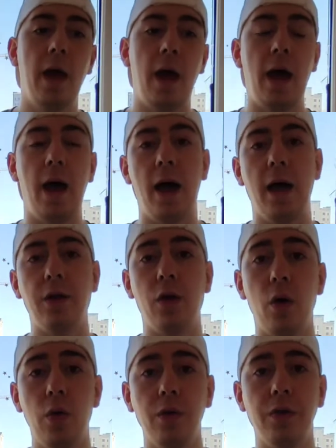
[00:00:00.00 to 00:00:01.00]
and
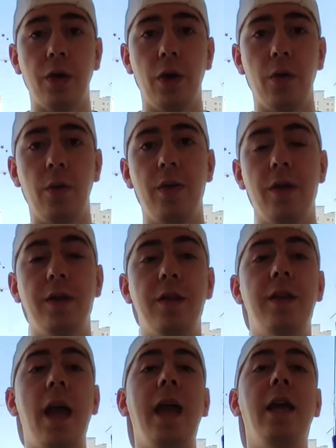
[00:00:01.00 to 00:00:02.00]
also the
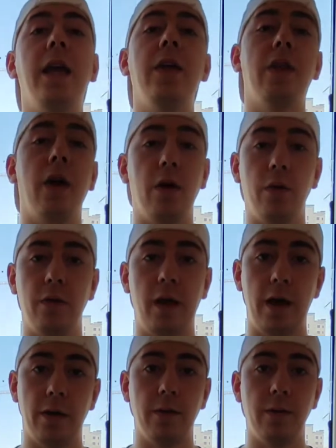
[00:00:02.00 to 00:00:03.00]
stay in the
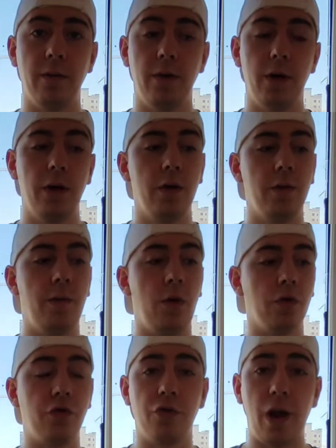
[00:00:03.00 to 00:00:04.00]
hotel
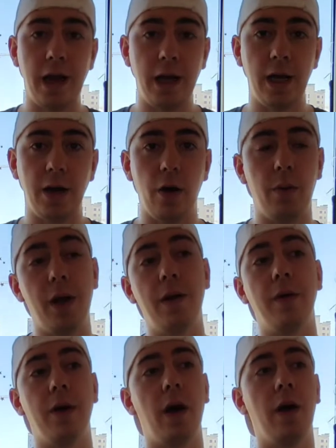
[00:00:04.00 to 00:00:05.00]
for training or
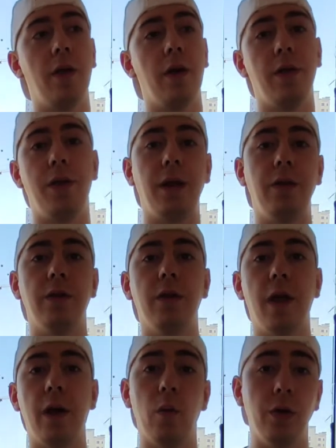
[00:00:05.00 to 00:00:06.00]
whatever other things that
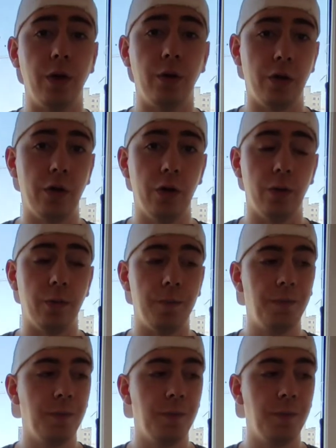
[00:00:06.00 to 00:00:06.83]
they want you to do.